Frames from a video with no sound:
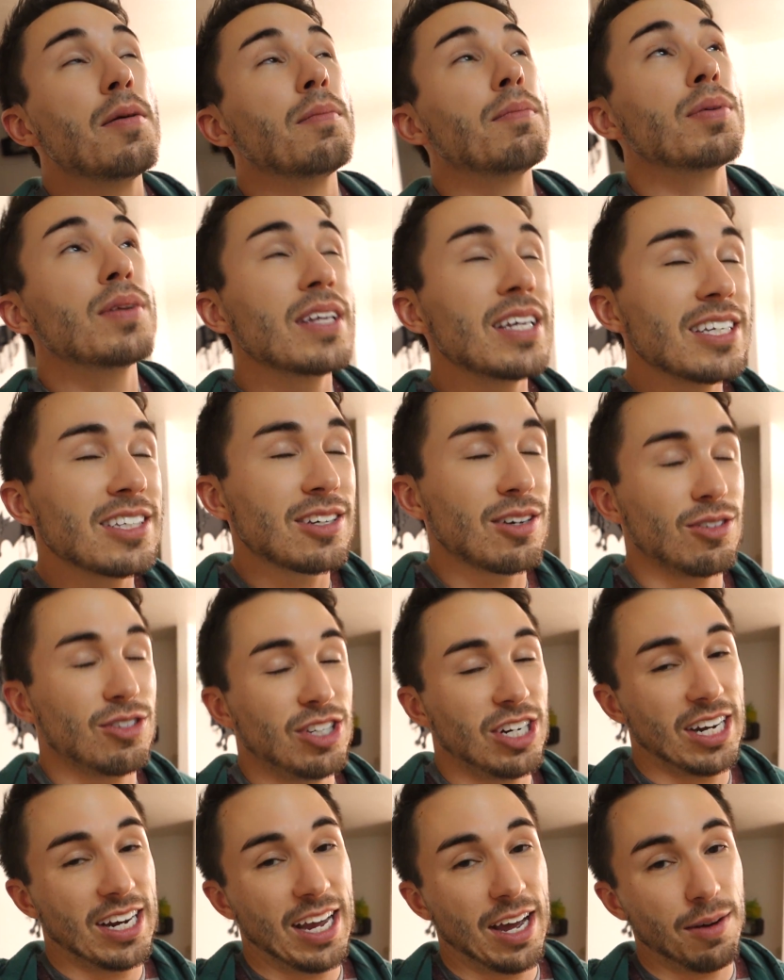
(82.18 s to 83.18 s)
please go
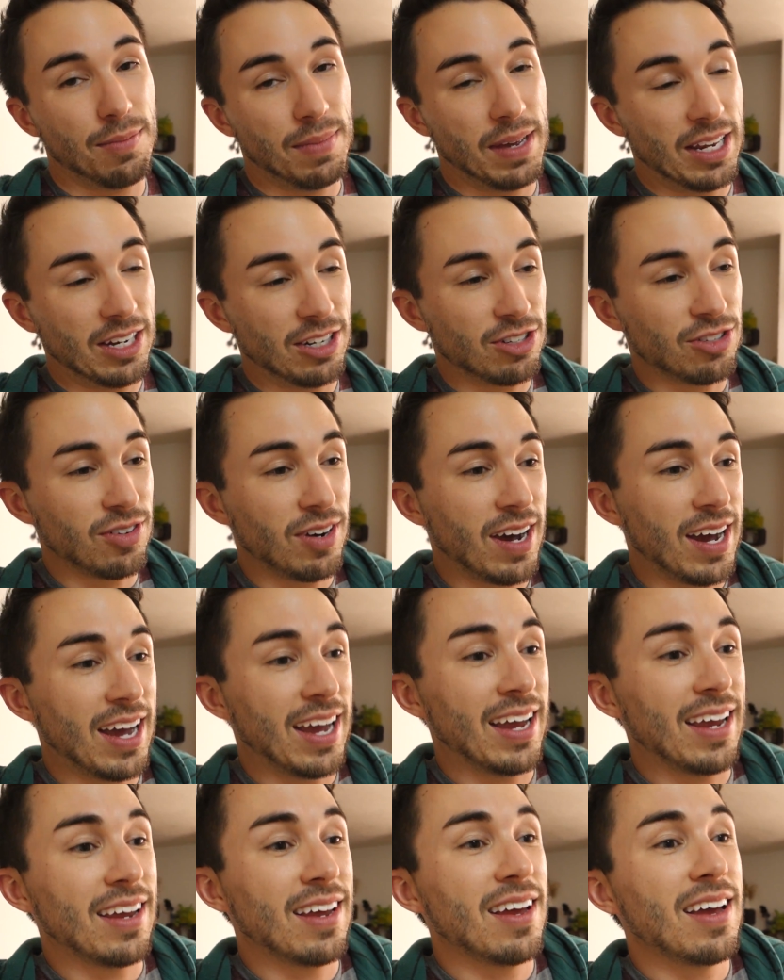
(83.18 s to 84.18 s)
check out Men
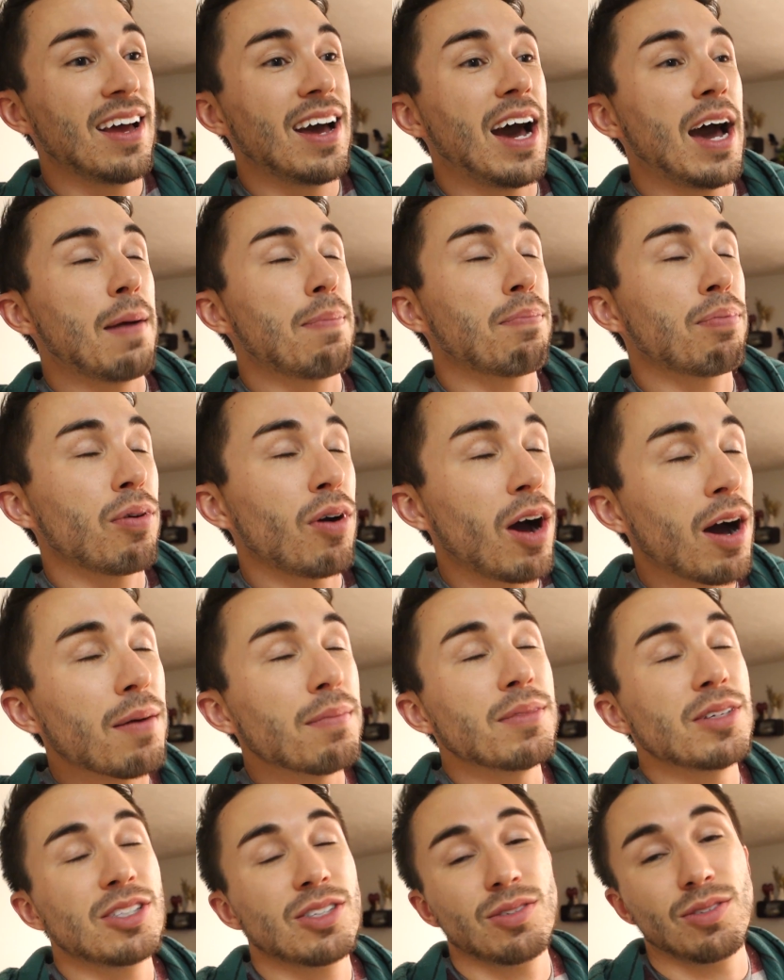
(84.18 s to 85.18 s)
Try. I
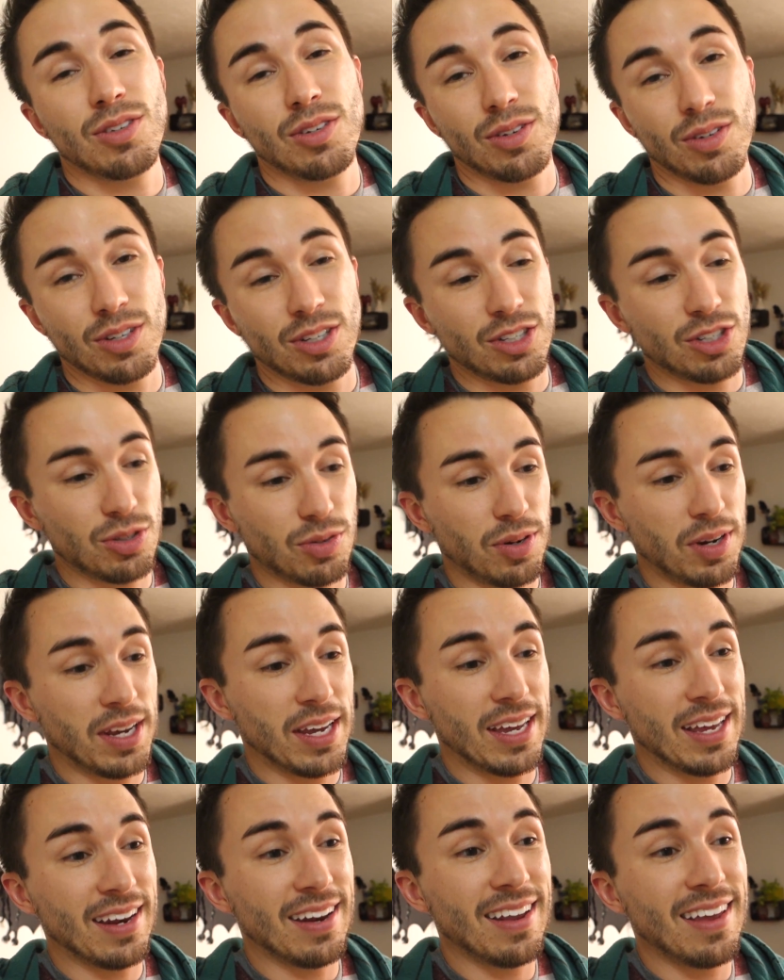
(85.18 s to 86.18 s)
promise you you'll enjoy
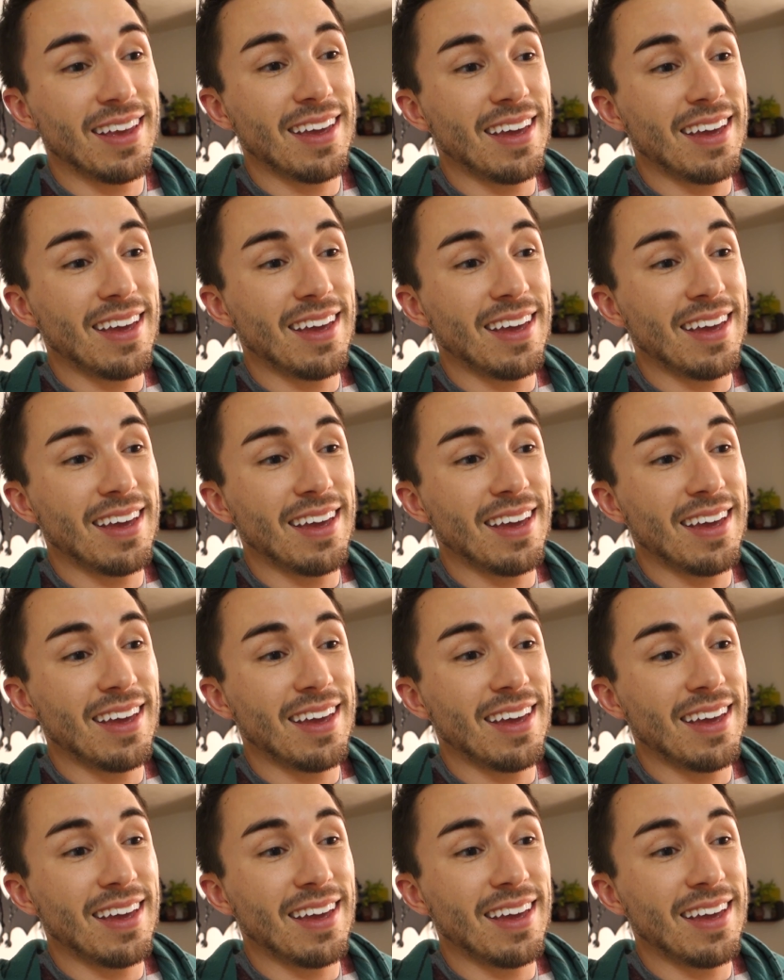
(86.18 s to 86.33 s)
it.